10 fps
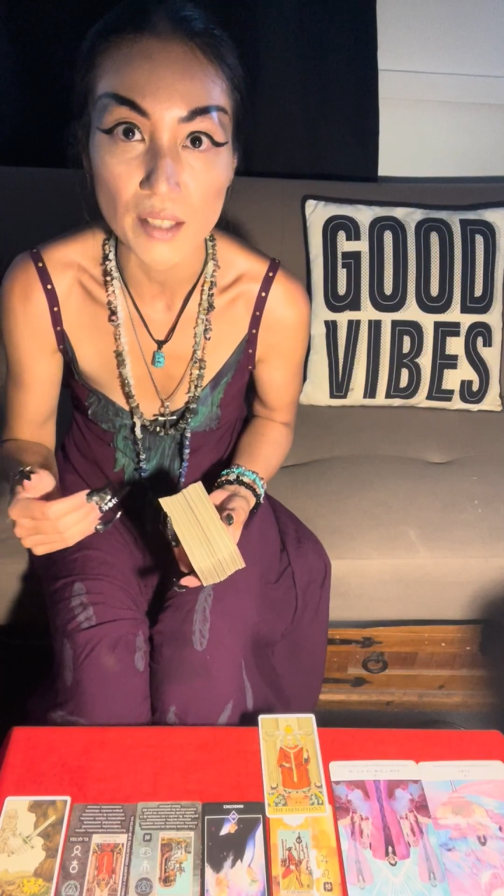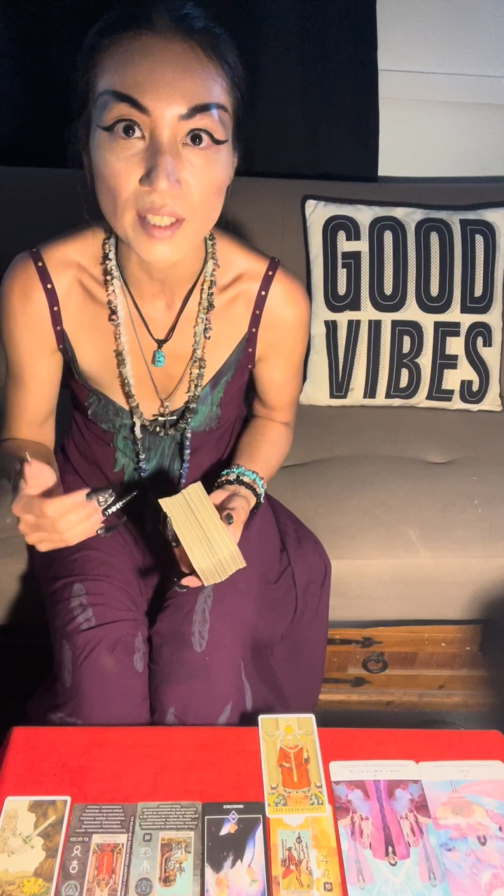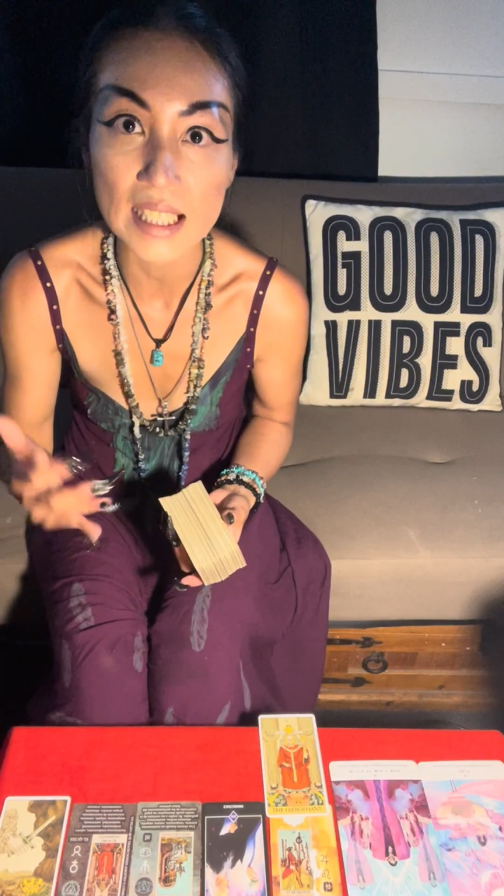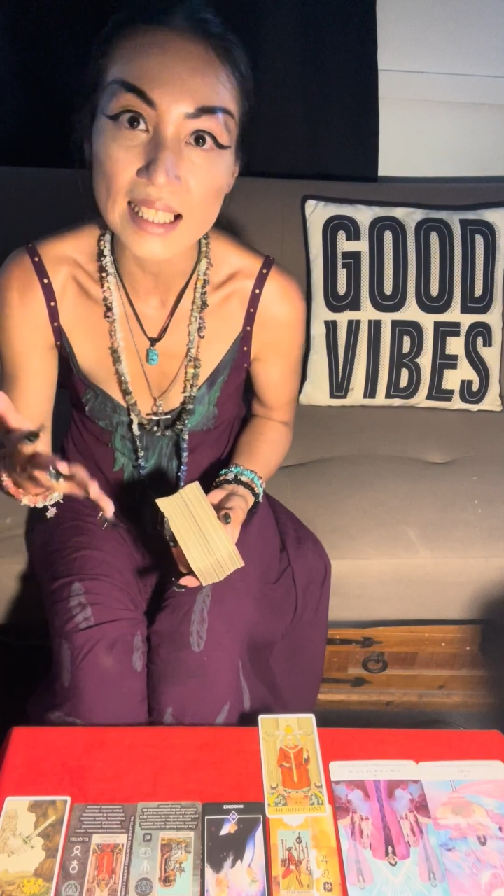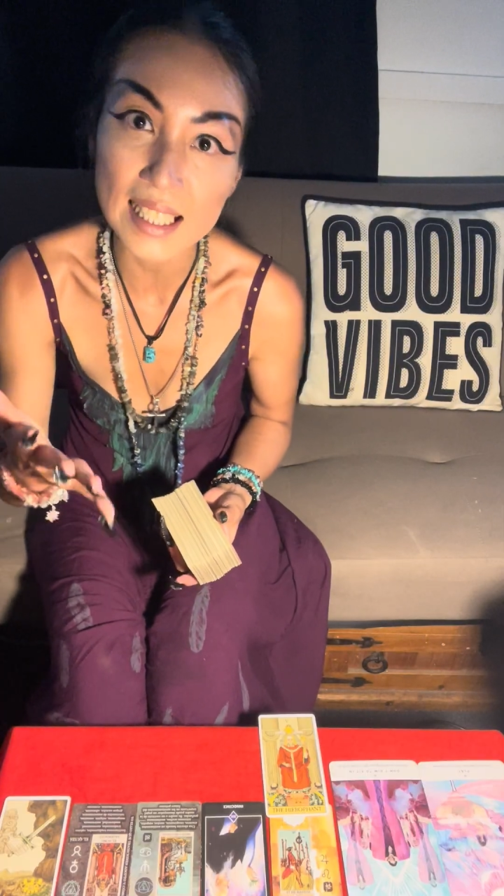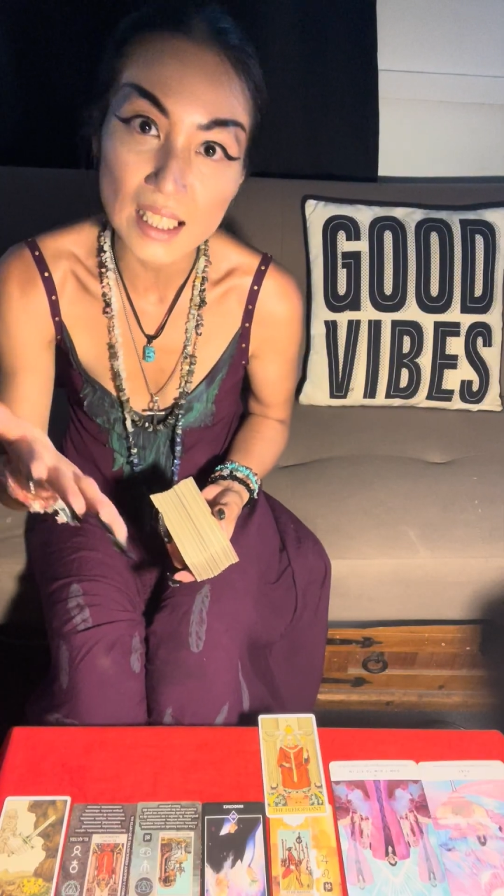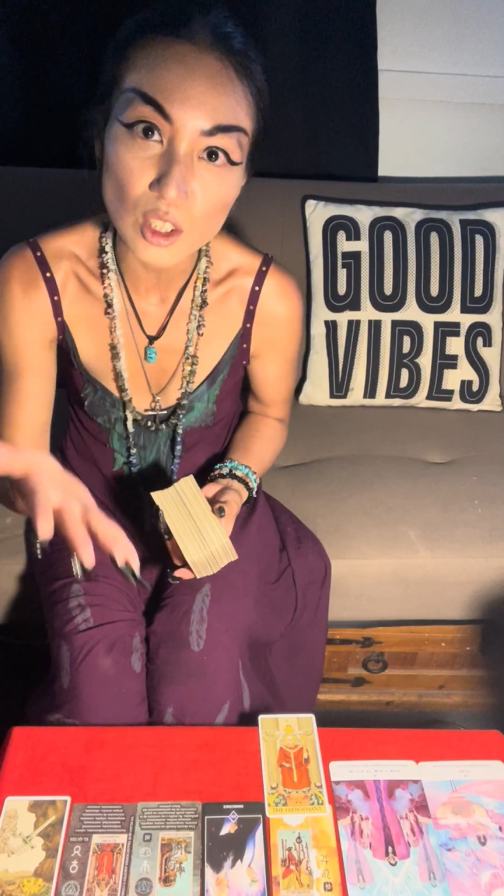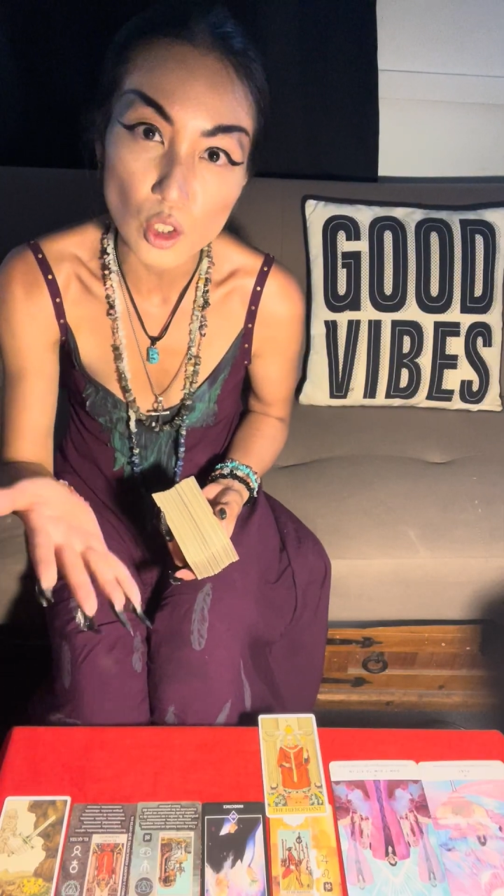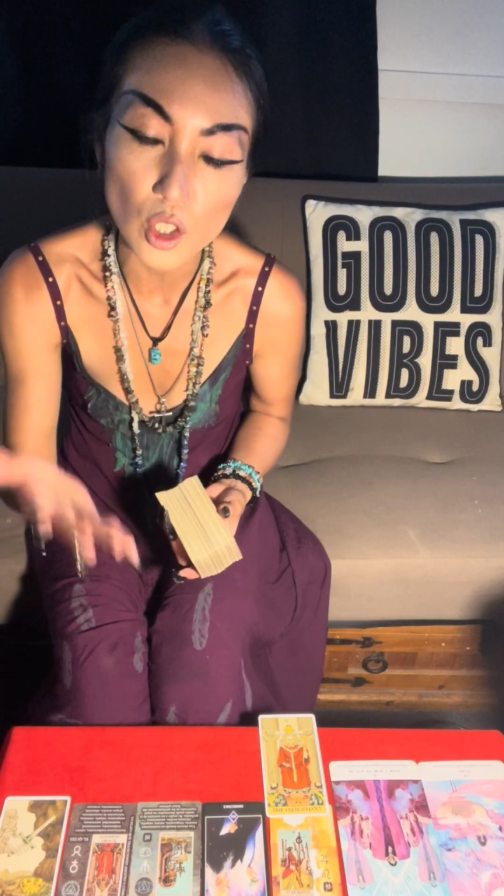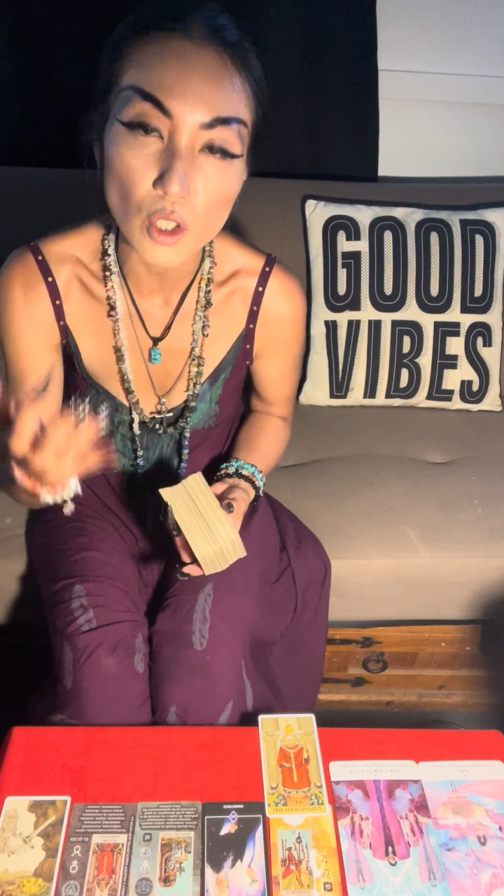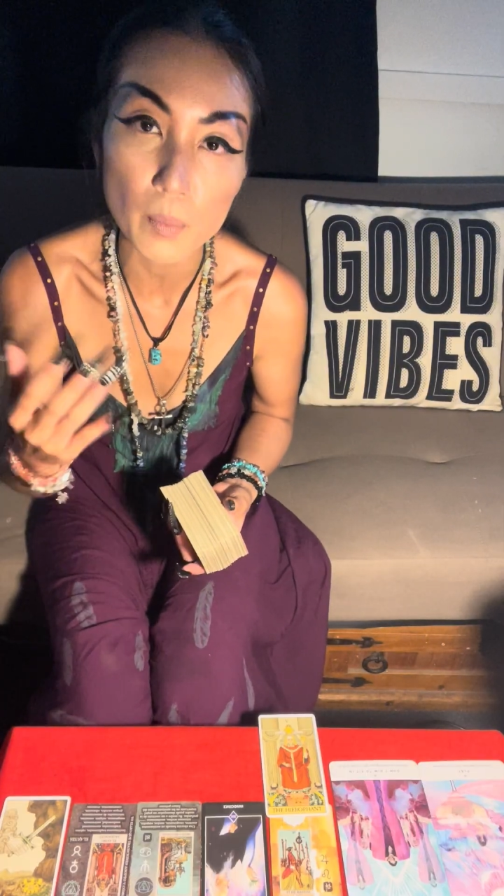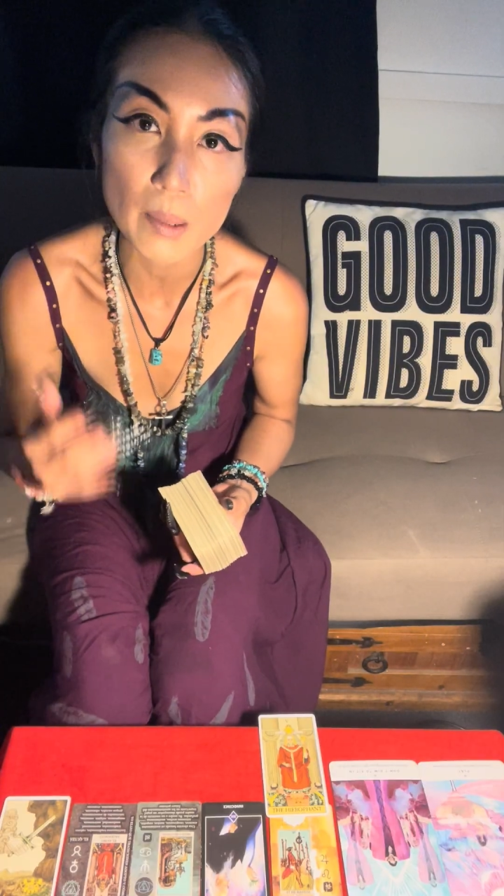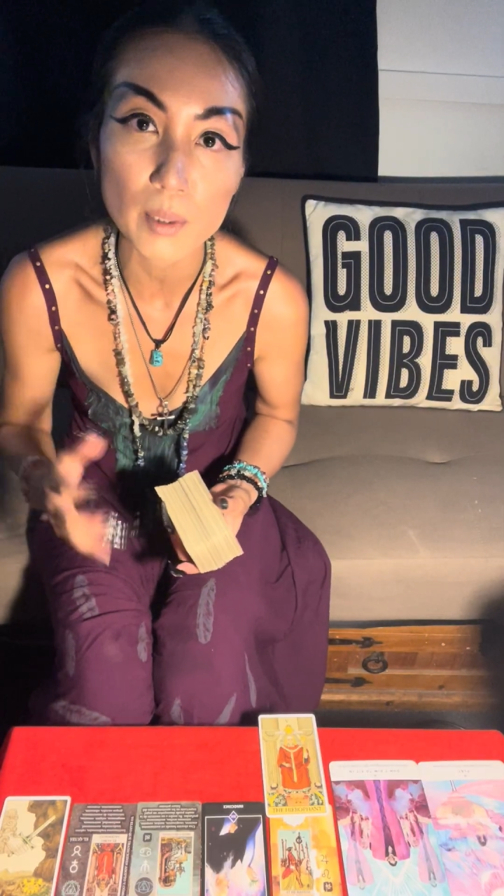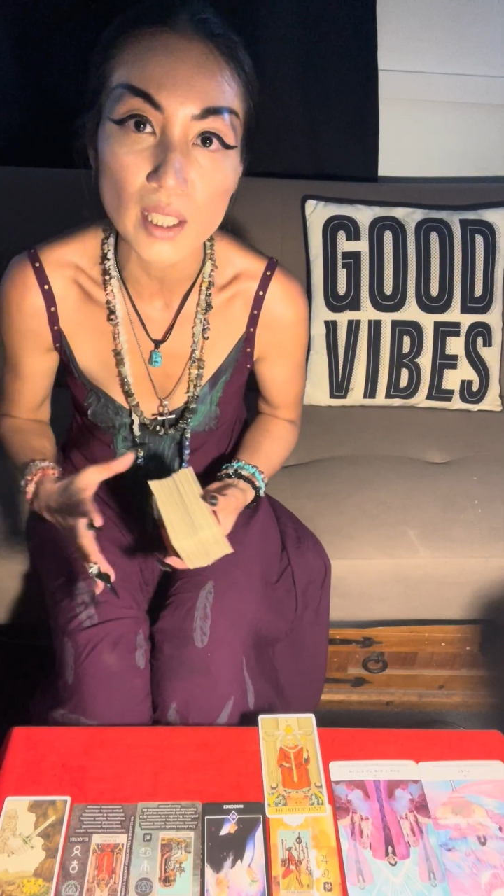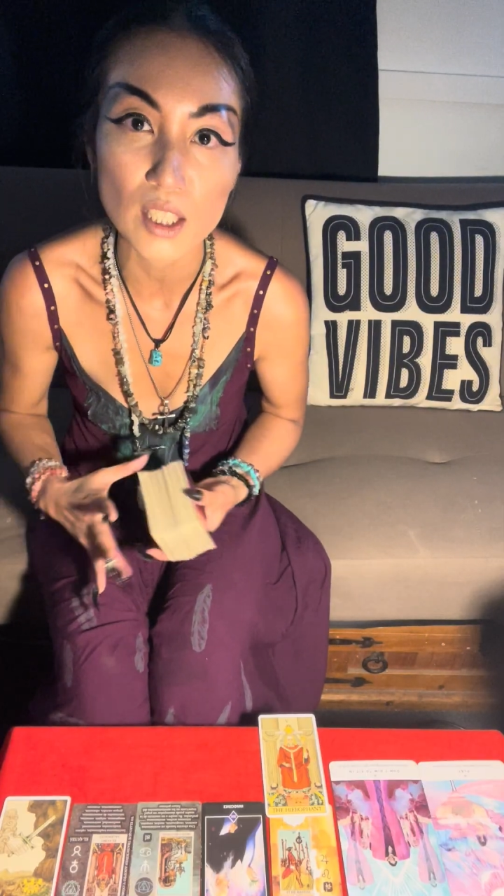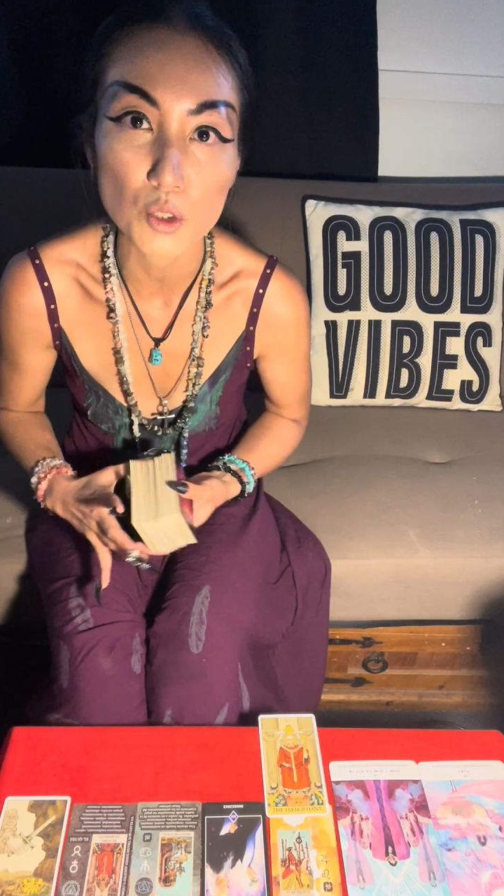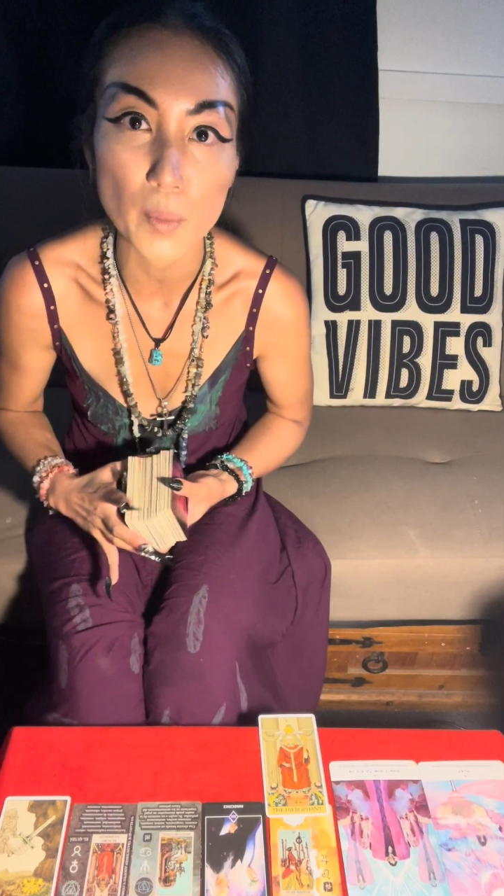And the thing is, not all people can do